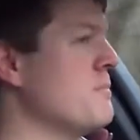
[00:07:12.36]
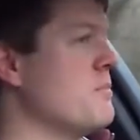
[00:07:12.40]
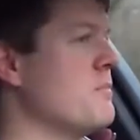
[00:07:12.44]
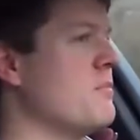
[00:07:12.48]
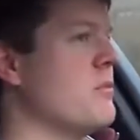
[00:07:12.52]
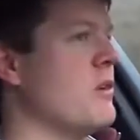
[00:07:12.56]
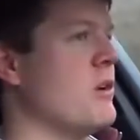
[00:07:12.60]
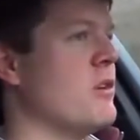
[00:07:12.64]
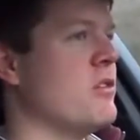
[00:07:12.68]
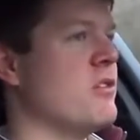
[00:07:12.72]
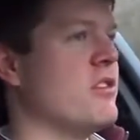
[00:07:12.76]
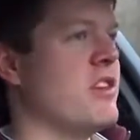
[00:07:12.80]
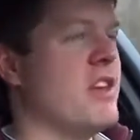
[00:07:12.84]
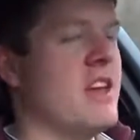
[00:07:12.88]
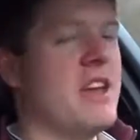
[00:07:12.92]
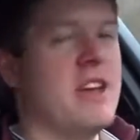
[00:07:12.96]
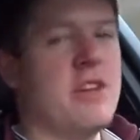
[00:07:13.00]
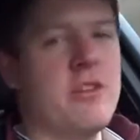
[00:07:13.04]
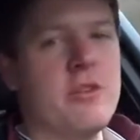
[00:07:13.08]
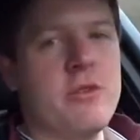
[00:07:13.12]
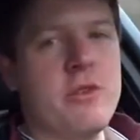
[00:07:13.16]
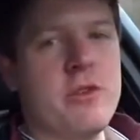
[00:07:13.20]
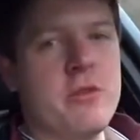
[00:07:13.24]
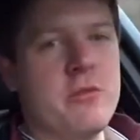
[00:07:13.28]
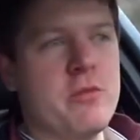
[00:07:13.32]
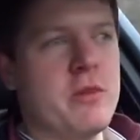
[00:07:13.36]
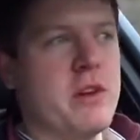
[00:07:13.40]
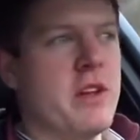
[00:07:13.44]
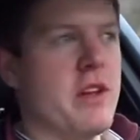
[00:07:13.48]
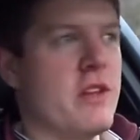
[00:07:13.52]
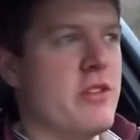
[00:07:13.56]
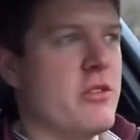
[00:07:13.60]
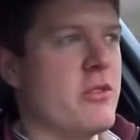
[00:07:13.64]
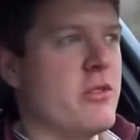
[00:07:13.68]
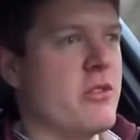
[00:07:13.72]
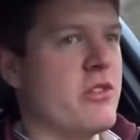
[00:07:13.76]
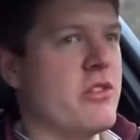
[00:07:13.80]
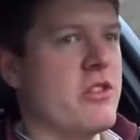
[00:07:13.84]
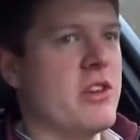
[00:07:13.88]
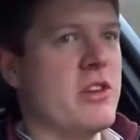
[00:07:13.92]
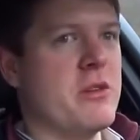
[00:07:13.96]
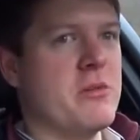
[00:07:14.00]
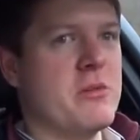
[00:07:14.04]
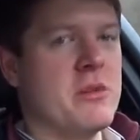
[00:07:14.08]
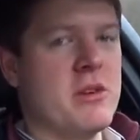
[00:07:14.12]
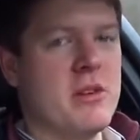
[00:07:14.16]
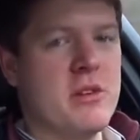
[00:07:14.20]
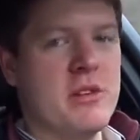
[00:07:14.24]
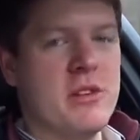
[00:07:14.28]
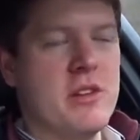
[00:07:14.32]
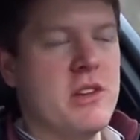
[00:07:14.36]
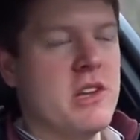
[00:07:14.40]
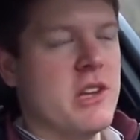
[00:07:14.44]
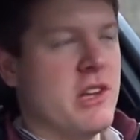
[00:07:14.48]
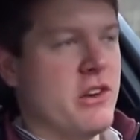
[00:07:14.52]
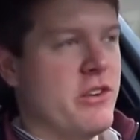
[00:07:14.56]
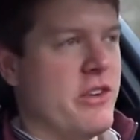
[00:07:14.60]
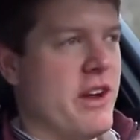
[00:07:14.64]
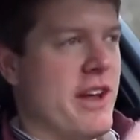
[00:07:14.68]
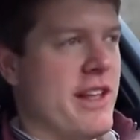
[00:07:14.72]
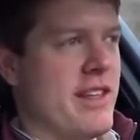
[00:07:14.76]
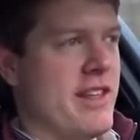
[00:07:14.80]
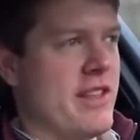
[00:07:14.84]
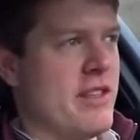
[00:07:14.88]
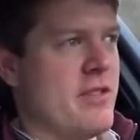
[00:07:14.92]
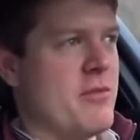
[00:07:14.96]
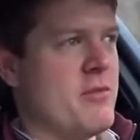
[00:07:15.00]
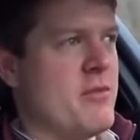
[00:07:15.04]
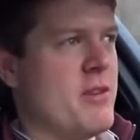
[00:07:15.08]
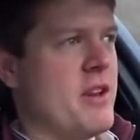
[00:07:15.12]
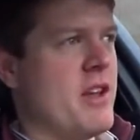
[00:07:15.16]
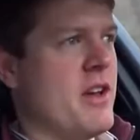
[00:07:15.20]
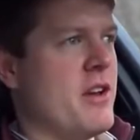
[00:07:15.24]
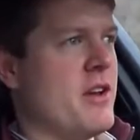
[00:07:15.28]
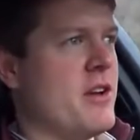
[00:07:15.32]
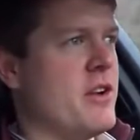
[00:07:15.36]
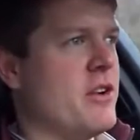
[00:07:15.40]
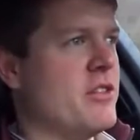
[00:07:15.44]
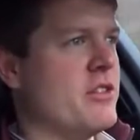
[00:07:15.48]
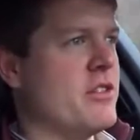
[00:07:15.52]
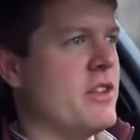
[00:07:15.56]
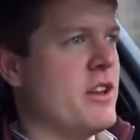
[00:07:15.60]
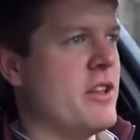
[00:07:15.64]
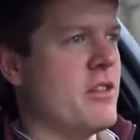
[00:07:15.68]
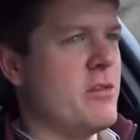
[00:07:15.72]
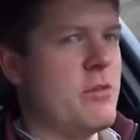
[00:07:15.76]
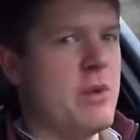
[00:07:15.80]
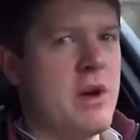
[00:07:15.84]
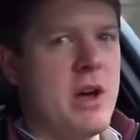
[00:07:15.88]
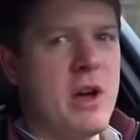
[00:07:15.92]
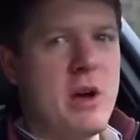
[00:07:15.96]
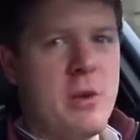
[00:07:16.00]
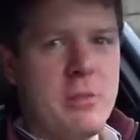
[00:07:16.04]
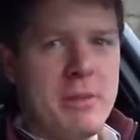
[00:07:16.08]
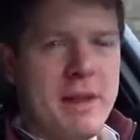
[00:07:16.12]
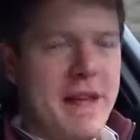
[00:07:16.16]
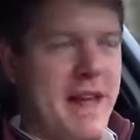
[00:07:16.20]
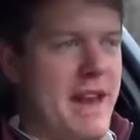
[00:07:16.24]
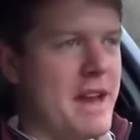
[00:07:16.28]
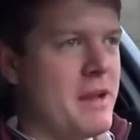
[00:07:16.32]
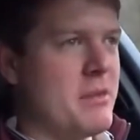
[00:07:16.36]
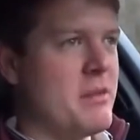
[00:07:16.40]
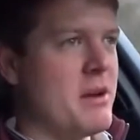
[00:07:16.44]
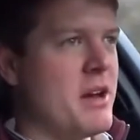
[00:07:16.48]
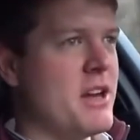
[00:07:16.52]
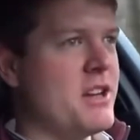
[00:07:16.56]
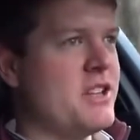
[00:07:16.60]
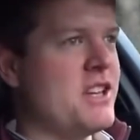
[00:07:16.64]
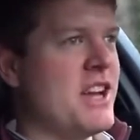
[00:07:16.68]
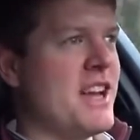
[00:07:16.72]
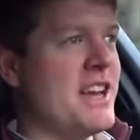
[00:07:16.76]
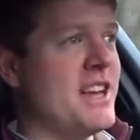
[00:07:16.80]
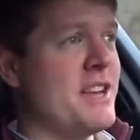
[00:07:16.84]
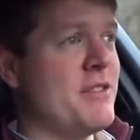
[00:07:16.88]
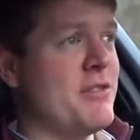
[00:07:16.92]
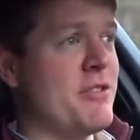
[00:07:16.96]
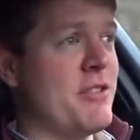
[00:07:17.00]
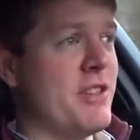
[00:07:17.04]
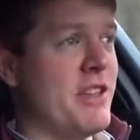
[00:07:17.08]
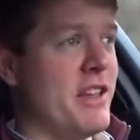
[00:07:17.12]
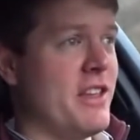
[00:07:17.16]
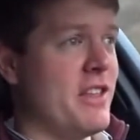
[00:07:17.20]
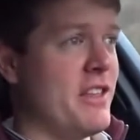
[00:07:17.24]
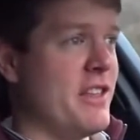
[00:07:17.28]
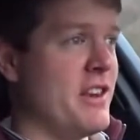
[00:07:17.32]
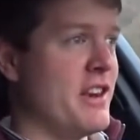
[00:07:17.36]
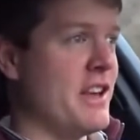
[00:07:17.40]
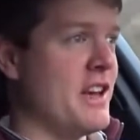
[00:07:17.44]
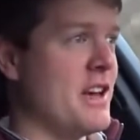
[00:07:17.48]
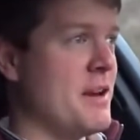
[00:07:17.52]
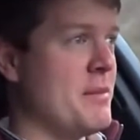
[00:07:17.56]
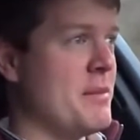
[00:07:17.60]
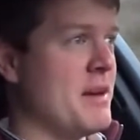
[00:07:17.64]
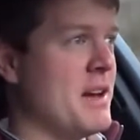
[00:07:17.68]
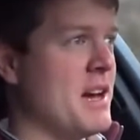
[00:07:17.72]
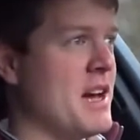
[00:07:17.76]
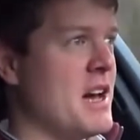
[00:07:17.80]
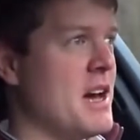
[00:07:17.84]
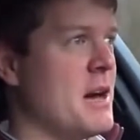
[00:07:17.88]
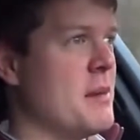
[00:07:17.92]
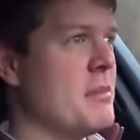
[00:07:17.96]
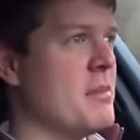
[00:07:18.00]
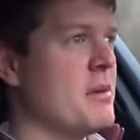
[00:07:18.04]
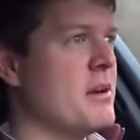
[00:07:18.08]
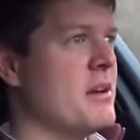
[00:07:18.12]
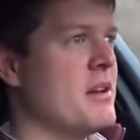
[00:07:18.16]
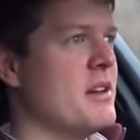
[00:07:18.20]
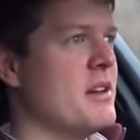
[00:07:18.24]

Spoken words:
Well, skiing is always pretty exhausting, but creating some video content as well, planning my agenda for things that are coming up.